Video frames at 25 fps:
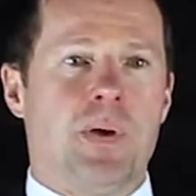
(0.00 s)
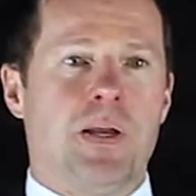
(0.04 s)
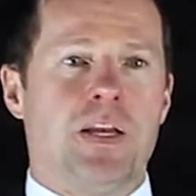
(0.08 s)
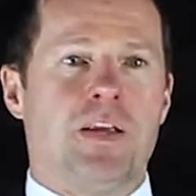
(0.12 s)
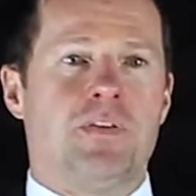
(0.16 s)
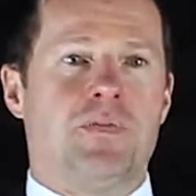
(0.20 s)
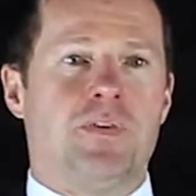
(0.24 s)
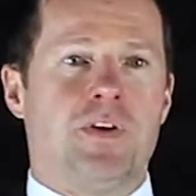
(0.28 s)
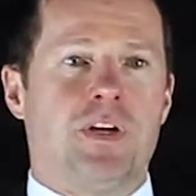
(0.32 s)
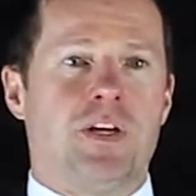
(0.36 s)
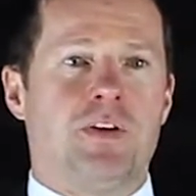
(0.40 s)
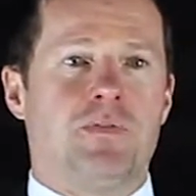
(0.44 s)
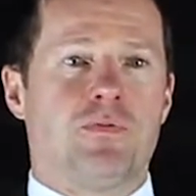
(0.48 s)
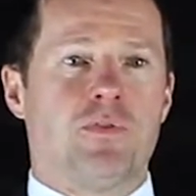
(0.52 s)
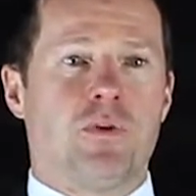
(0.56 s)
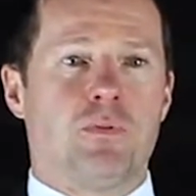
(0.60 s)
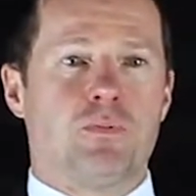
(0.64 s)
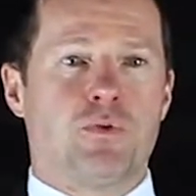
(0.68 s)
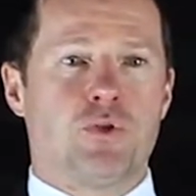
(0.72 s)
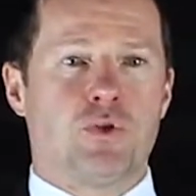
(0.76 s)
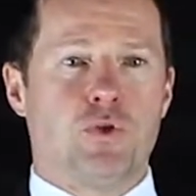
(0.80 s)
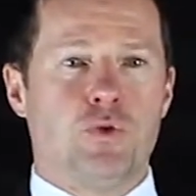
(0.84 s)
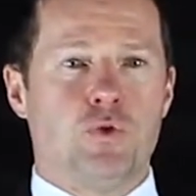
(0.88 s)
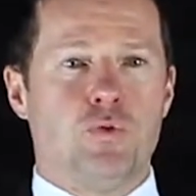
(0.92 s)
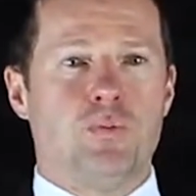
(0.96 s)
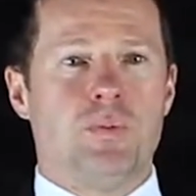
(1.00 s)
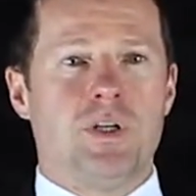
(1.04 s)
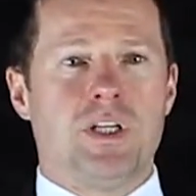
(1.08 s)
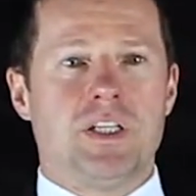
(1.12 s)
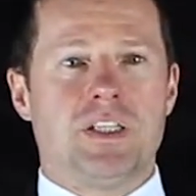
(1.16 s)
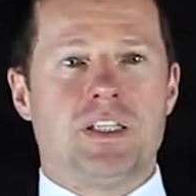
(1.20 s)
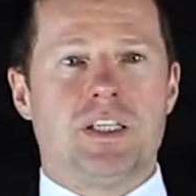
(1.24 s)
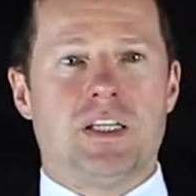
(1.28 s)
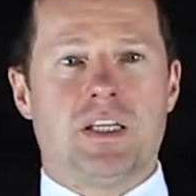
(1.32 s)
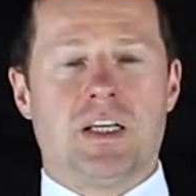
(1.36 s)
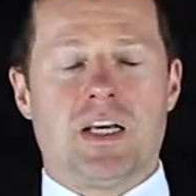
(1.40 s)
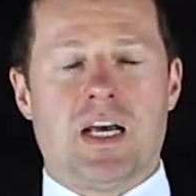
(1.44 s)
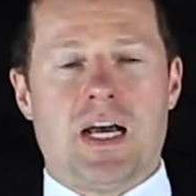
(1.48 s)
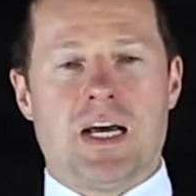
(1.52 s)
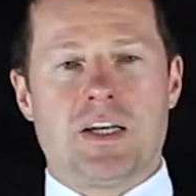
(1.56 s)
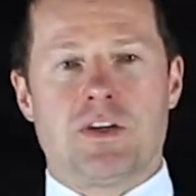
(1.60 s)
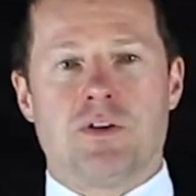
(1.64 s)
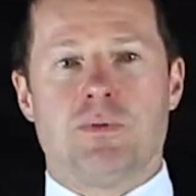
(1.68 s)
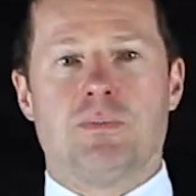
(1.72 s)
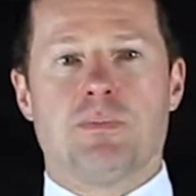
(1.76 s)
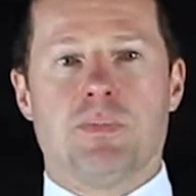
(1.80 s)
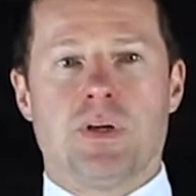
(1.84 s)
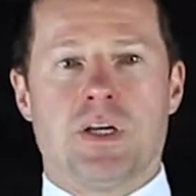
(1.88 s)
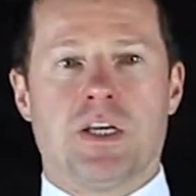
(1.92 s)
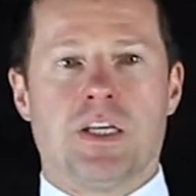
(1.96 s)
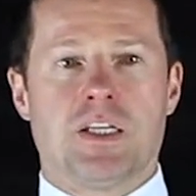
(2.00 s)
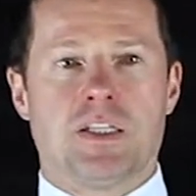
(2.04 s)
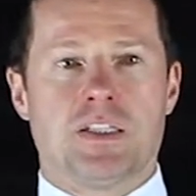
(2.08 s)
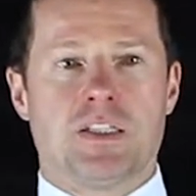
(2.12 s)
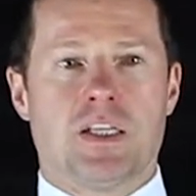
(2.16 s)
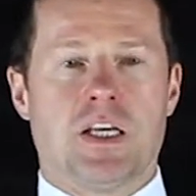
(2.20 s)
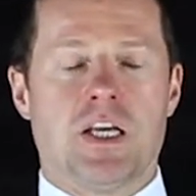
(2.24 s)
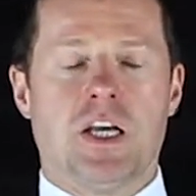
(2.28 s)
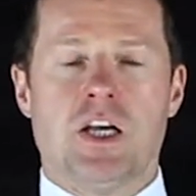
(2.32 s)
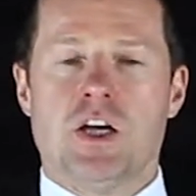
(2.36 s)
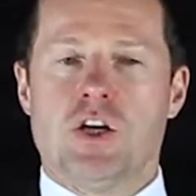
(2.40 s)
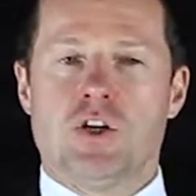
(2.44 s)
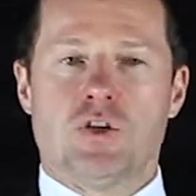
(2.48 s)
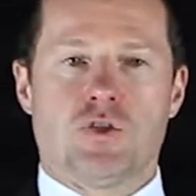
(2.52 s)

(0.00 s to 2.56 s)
benefiting from 2-meter add-on bays.